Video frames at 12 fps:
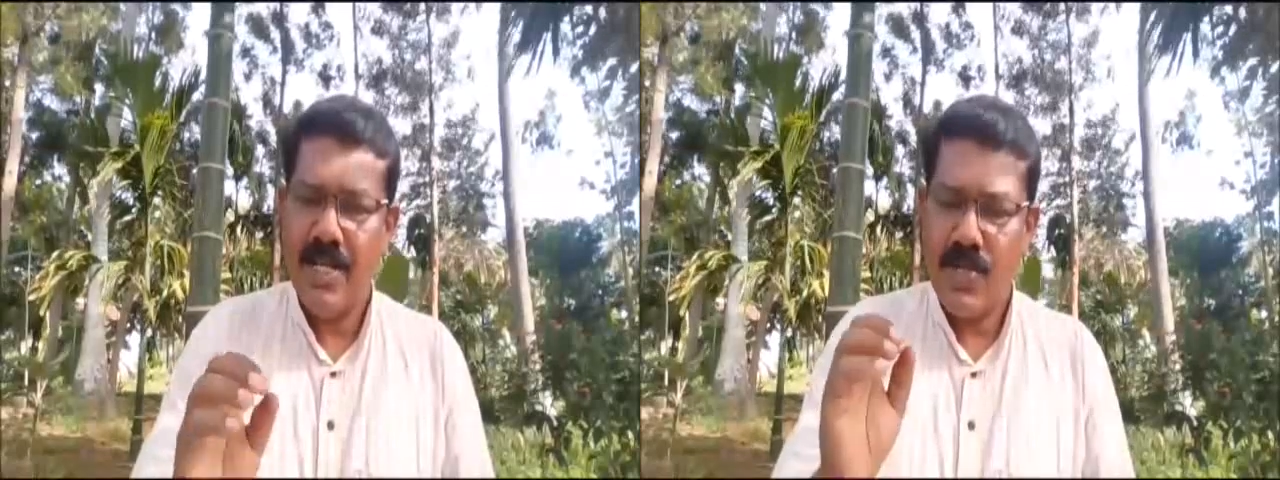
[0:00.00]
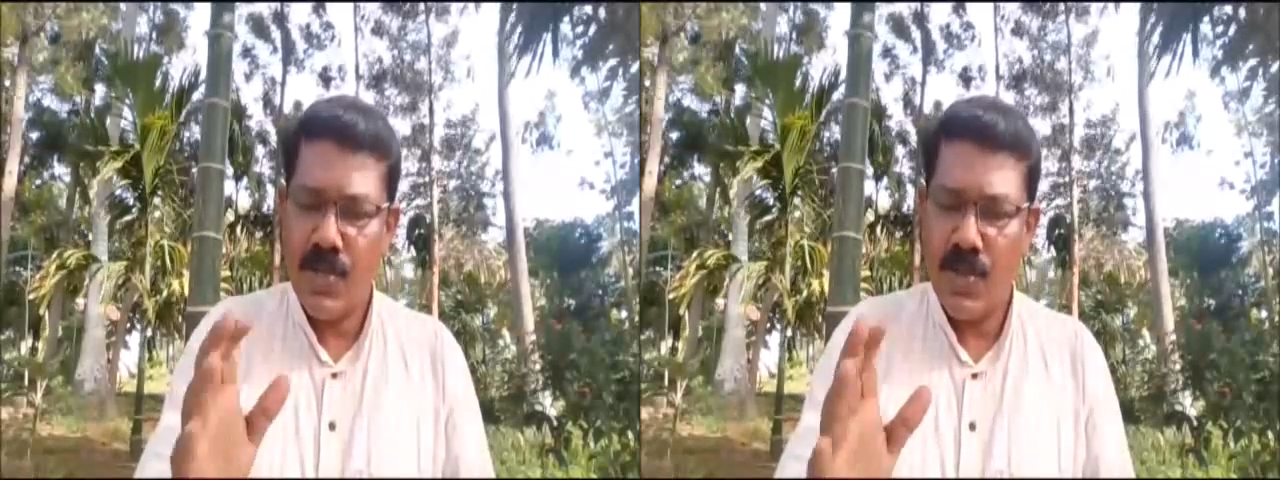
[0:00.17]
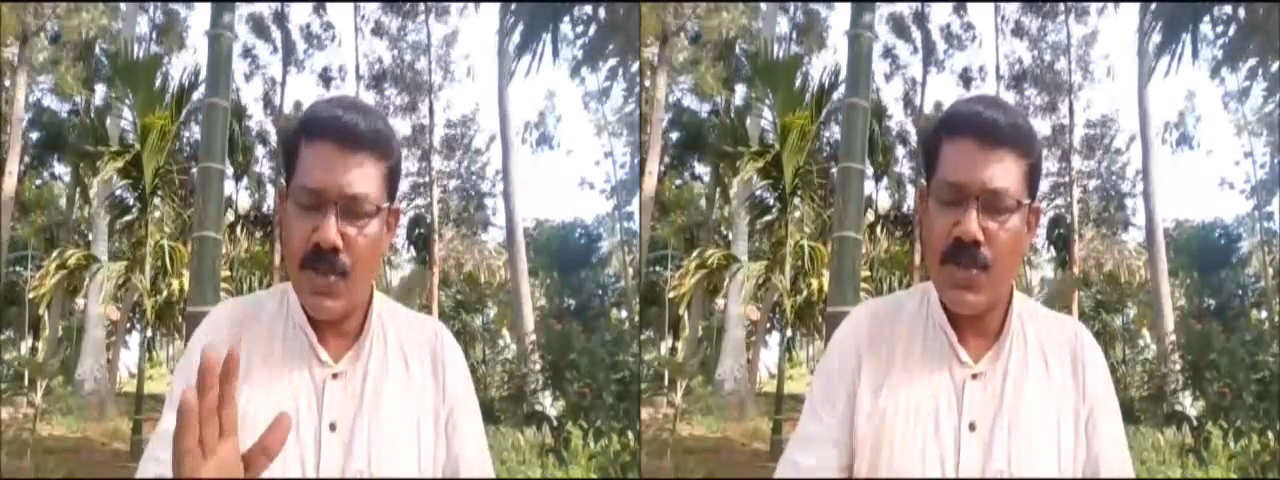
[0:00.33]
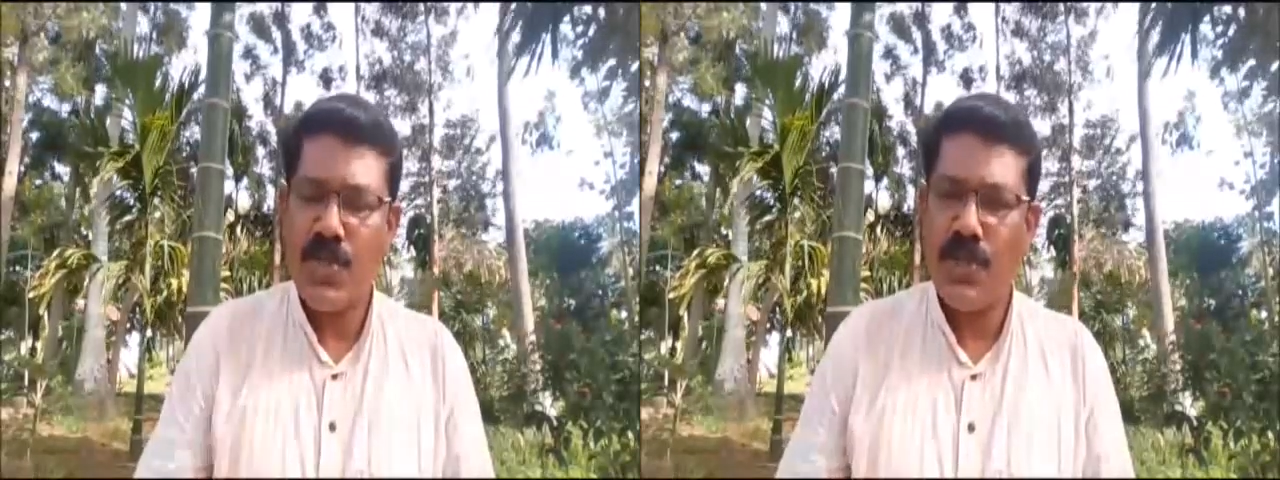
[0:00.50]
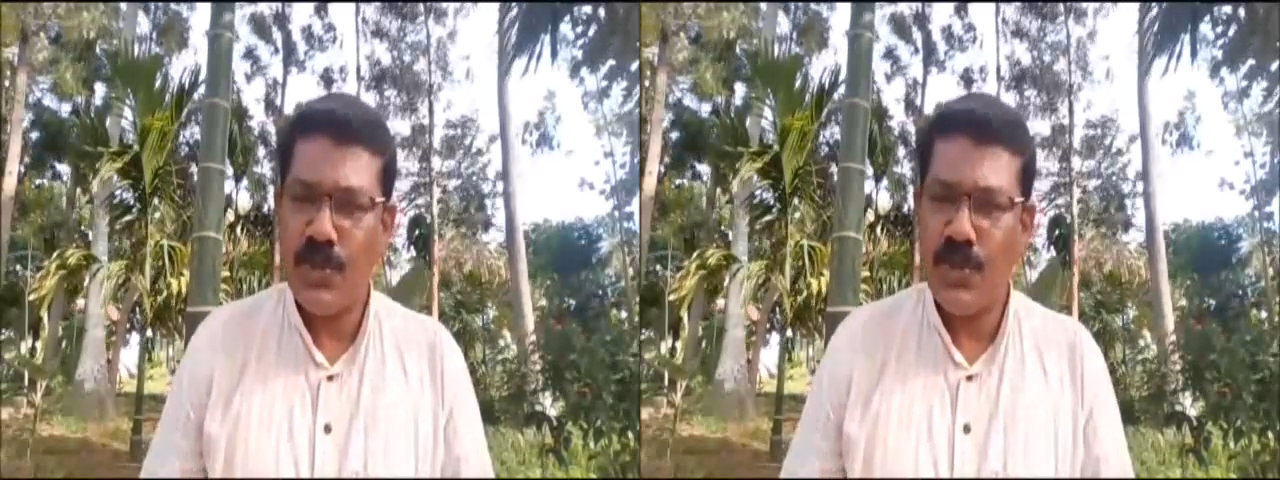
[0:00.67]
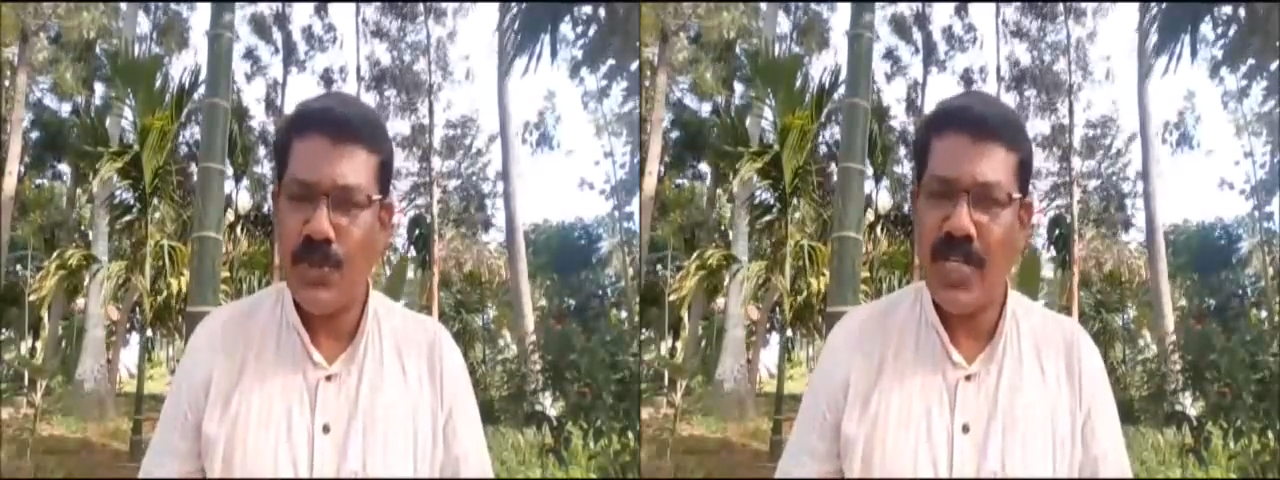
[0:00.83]

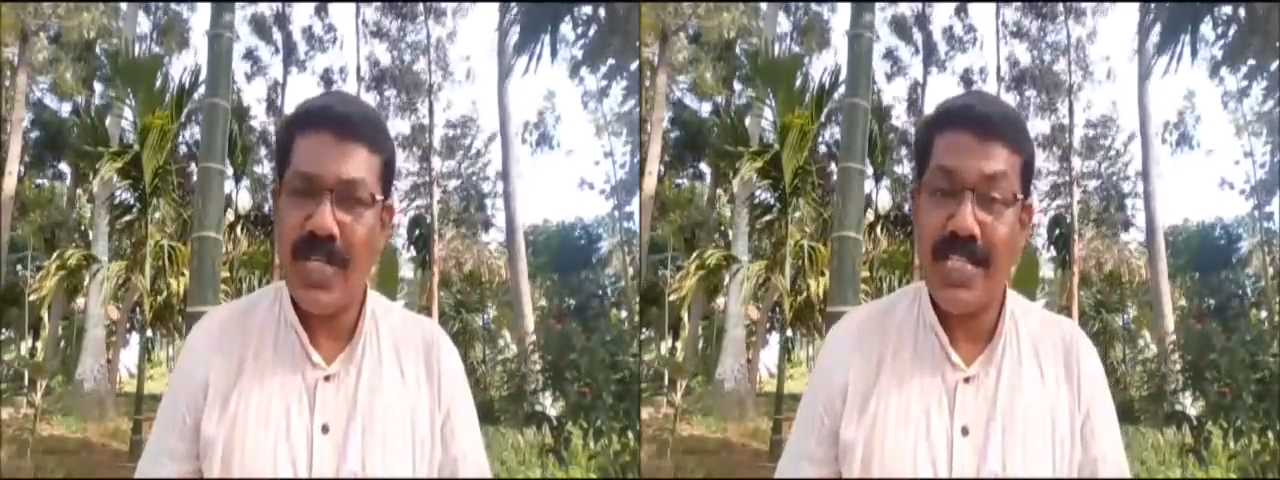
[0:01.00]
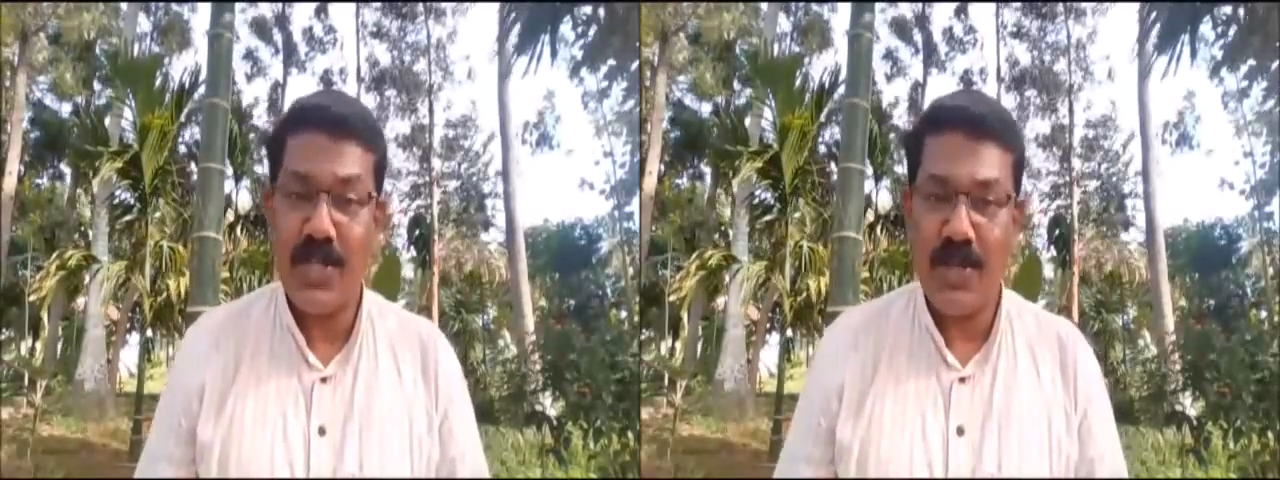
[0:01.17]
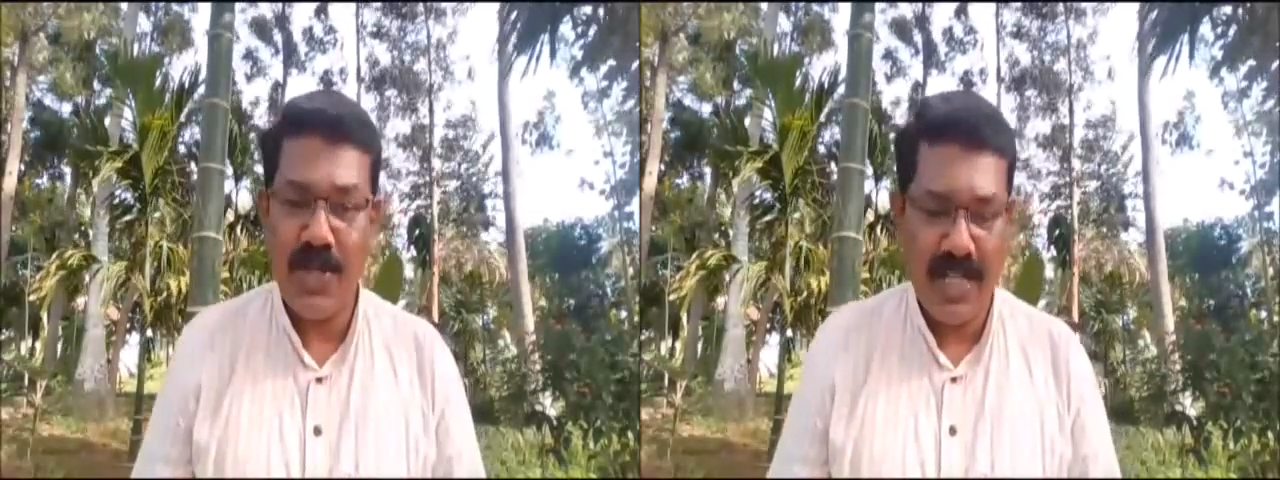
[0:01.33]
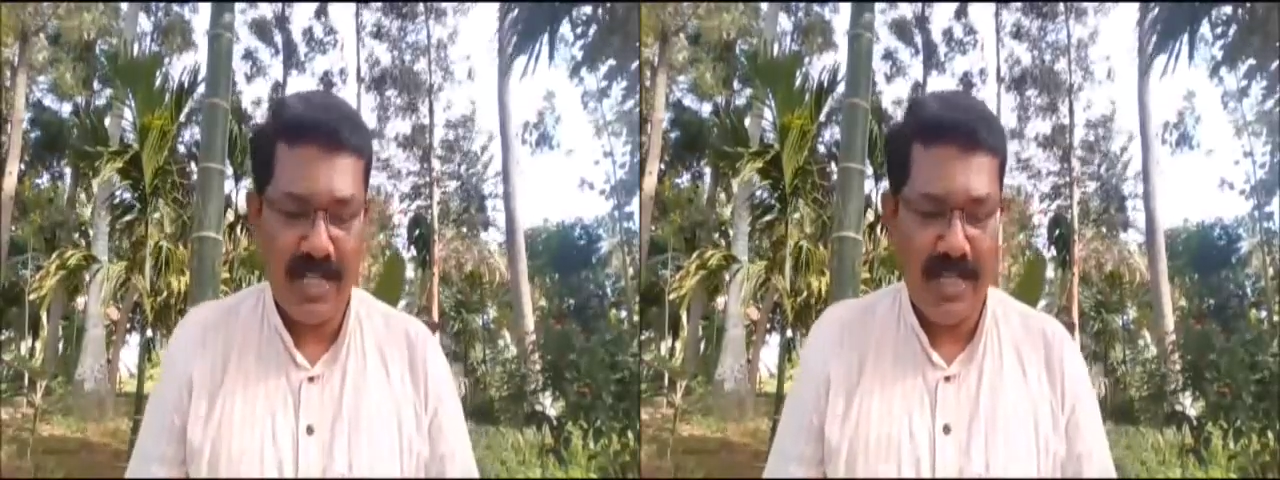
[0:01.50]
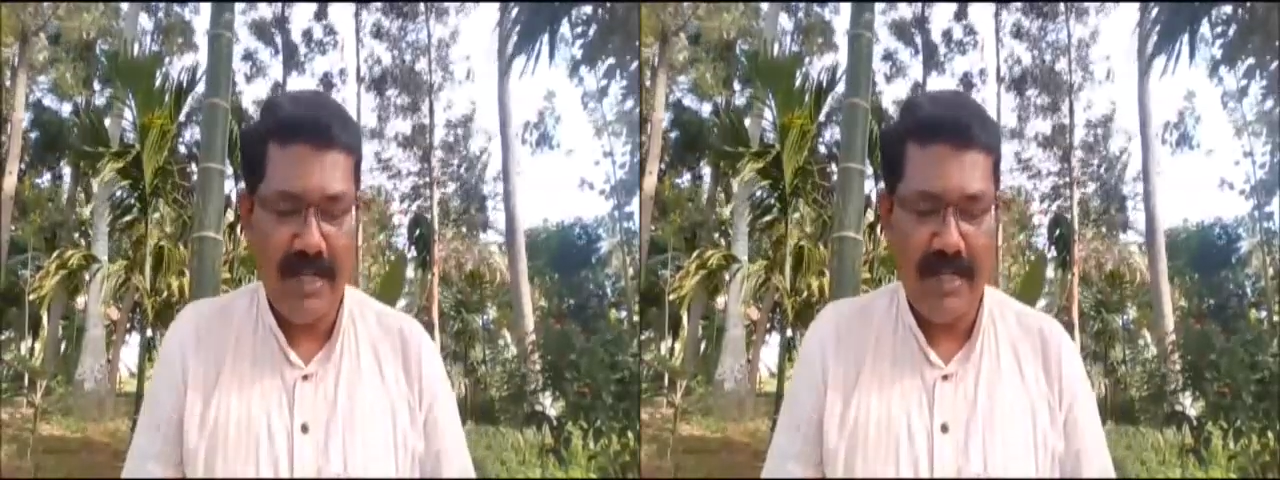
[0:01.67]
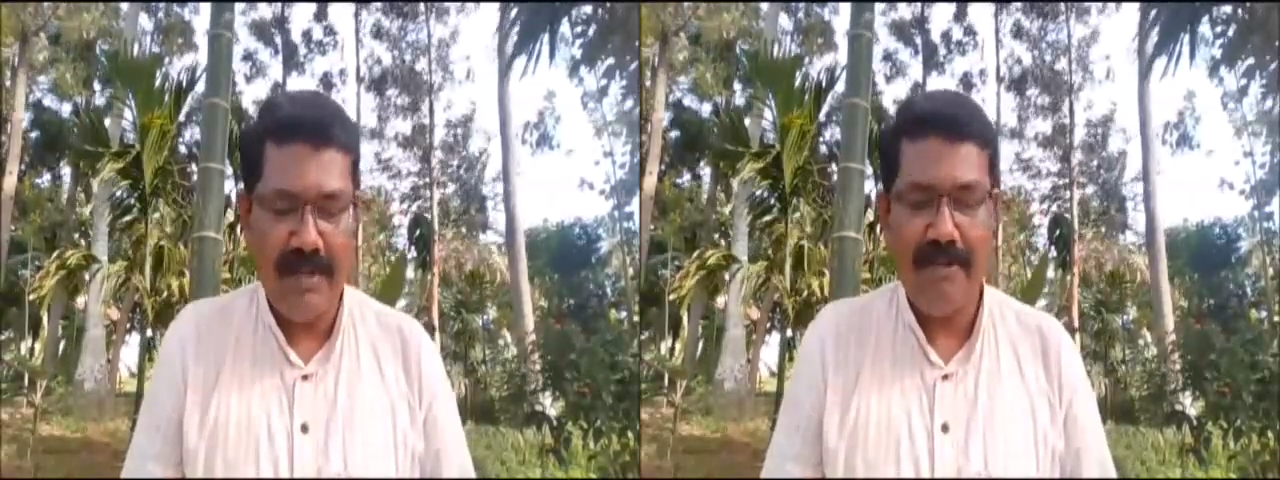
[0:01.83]

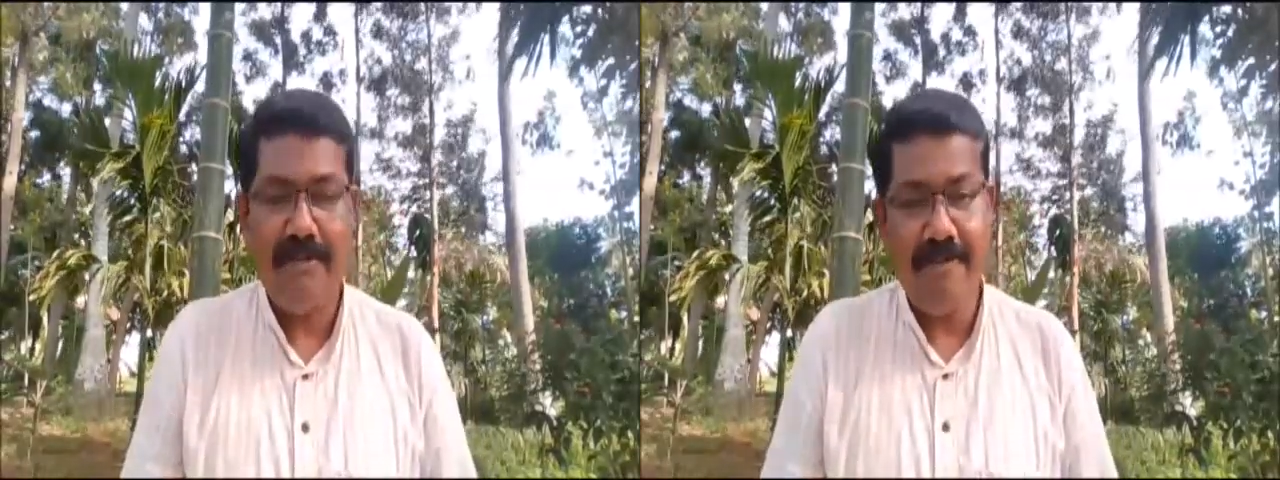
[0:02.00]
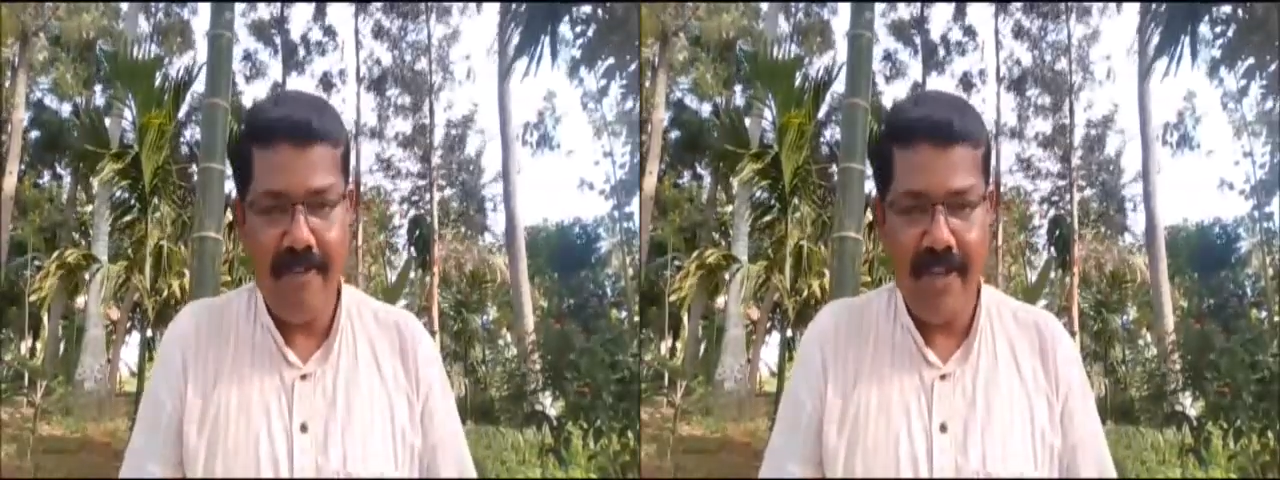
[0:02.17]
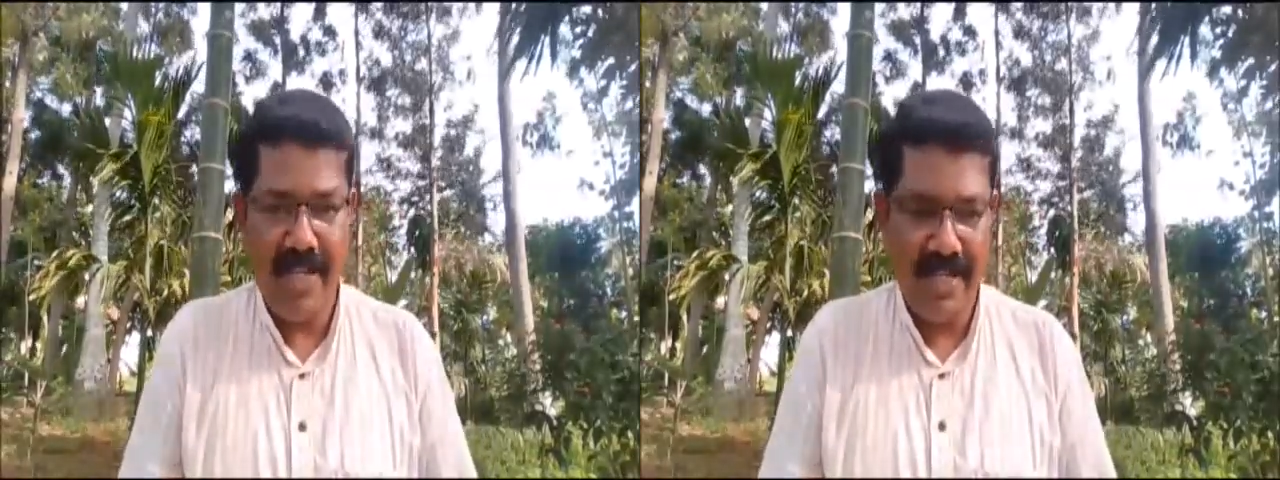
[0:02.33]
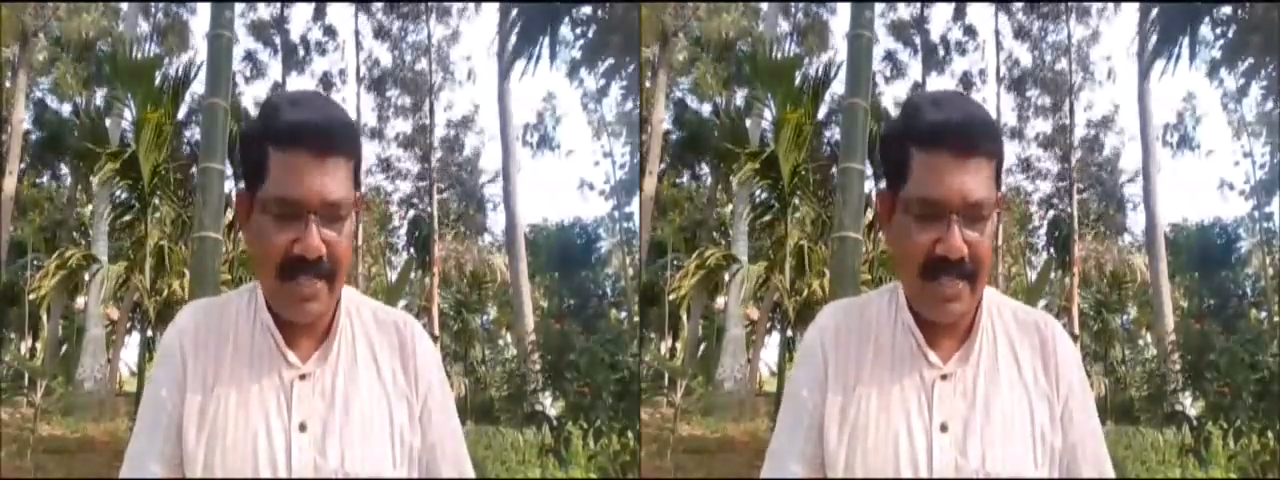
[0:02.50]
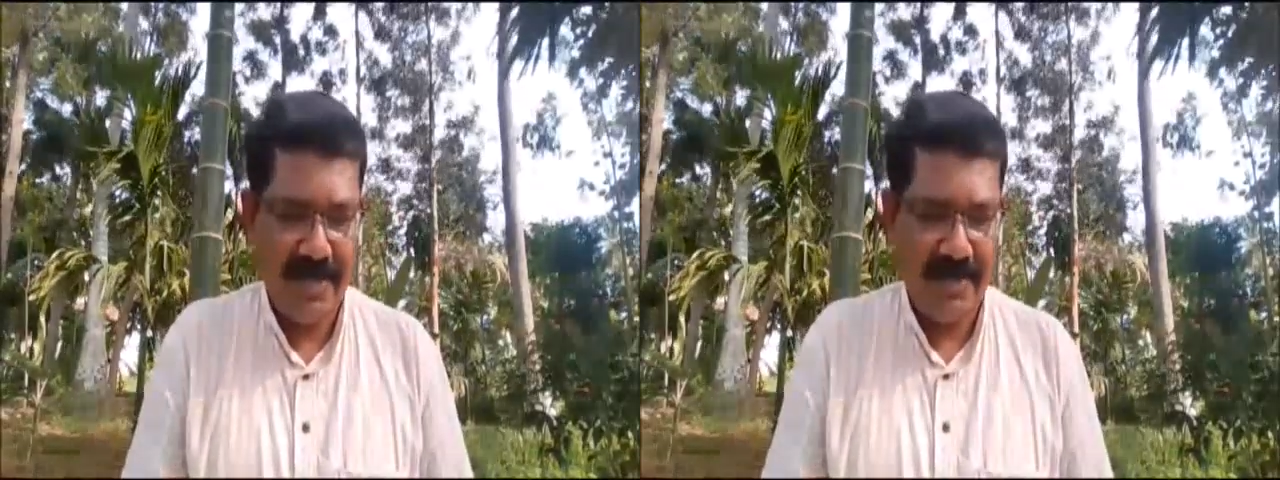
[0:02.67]
socio-historical ways.